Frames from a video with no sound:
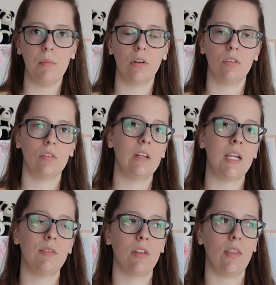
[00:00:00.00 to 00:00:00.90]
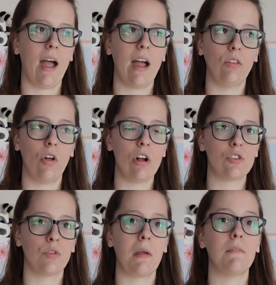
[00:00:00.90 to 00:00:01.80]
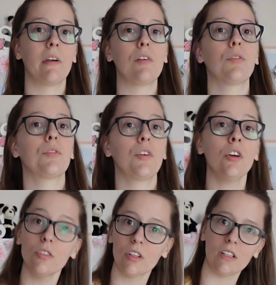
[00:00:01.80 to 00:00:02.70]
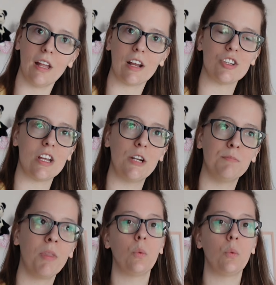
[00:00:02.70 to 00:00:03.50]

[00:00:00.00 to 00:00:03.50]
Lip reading: book sleeves that I launched for my very first collection,